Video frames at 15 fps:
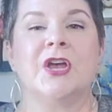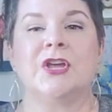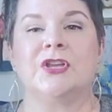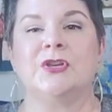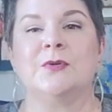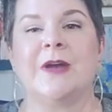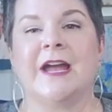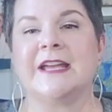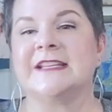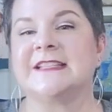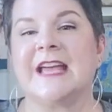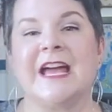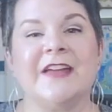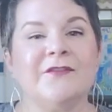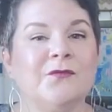You guys,
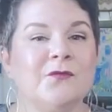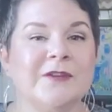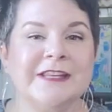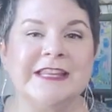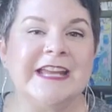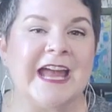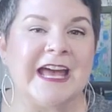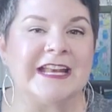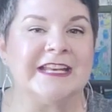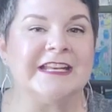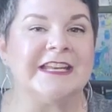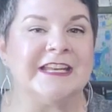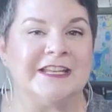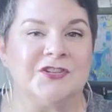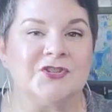I've really had
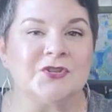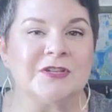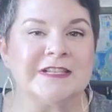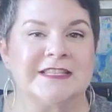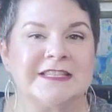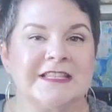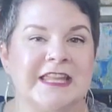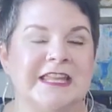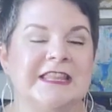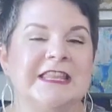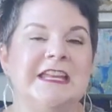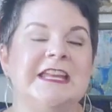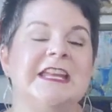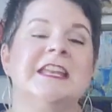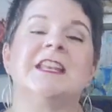an interest
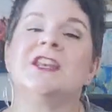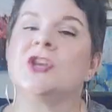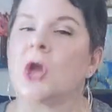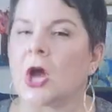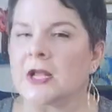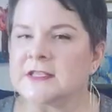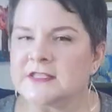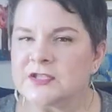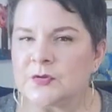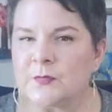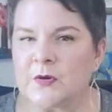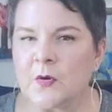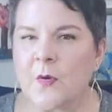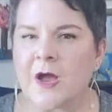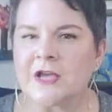lately in
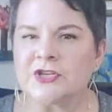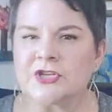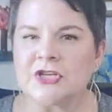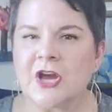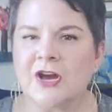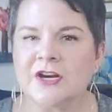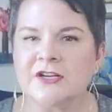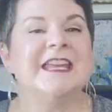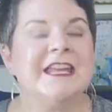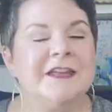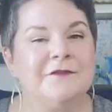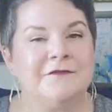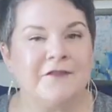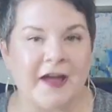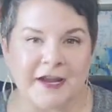non-superwash yarn. The
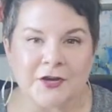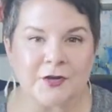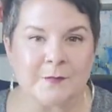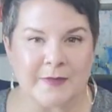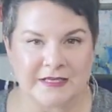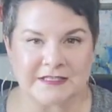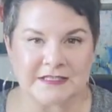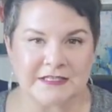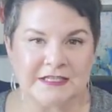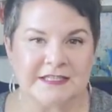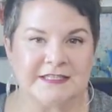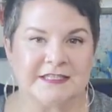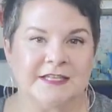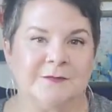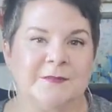
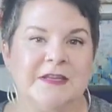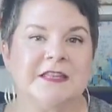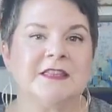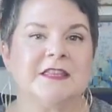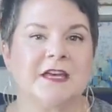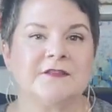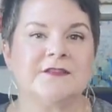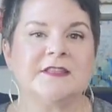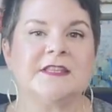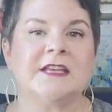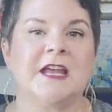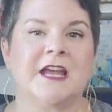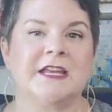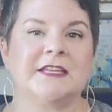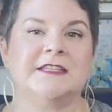environmentalist in me loves
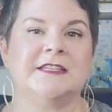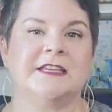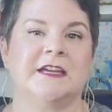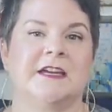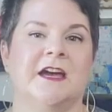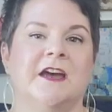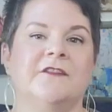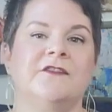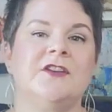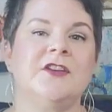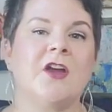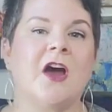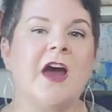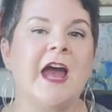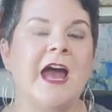the idea of
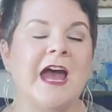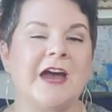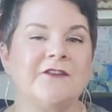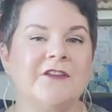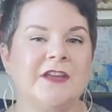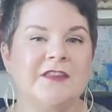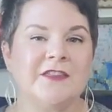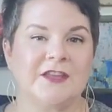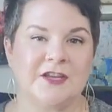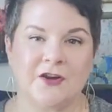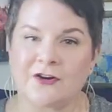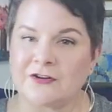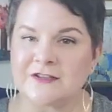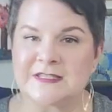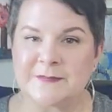not having the
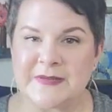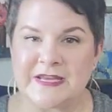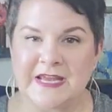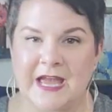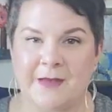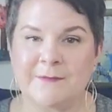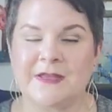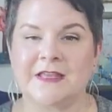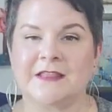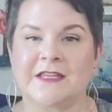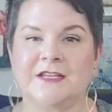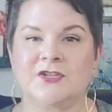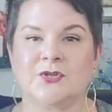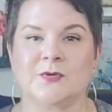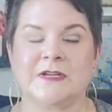yarns be
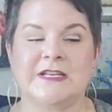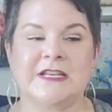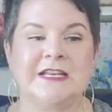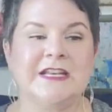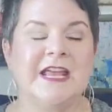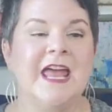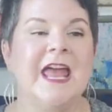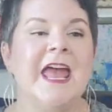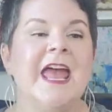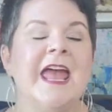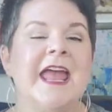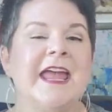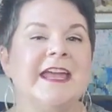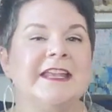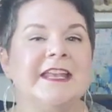chemically treated.
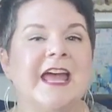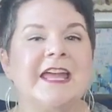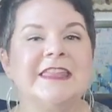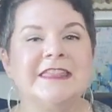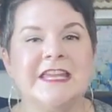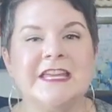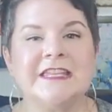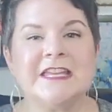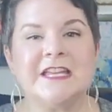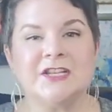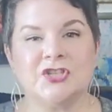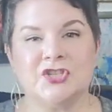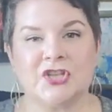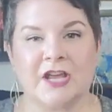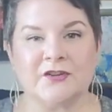And I think
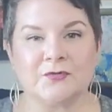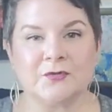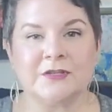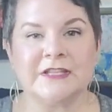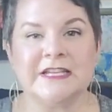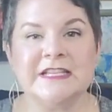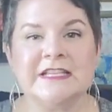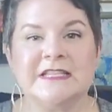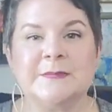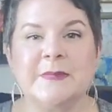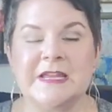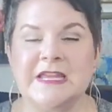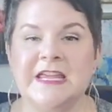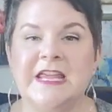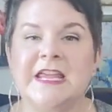that generally
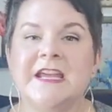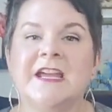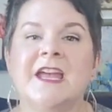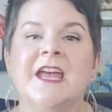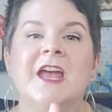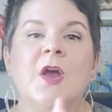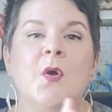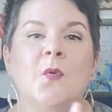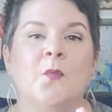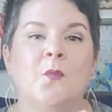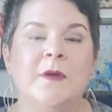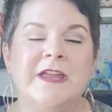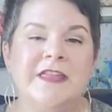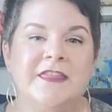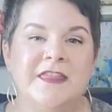speaking,
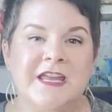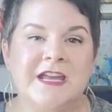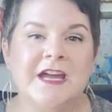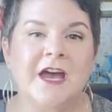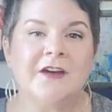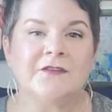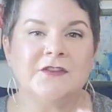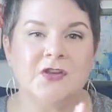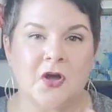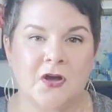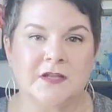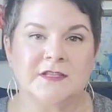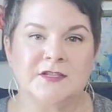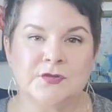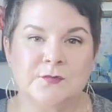we think of
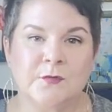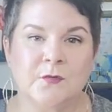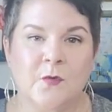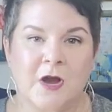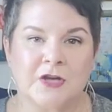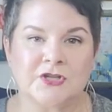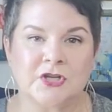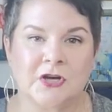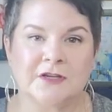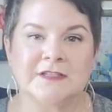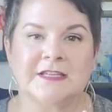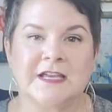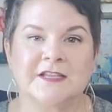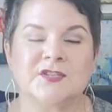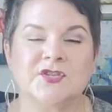non-superwash
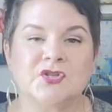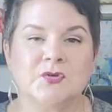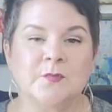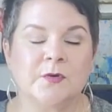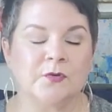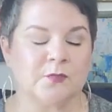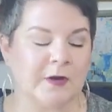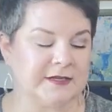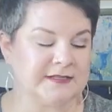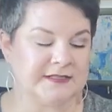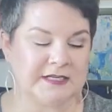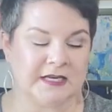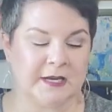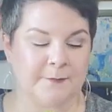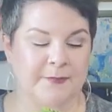yarns as super
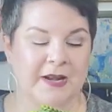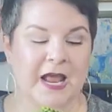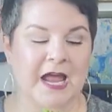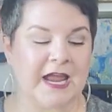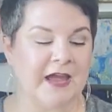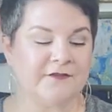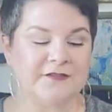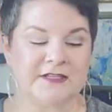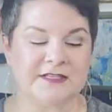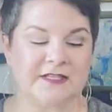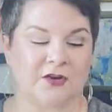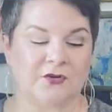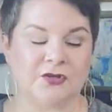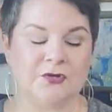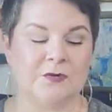rustic, but I have to
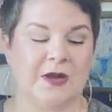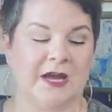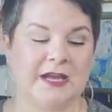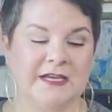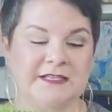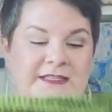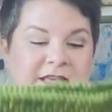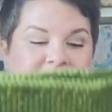tell you guys,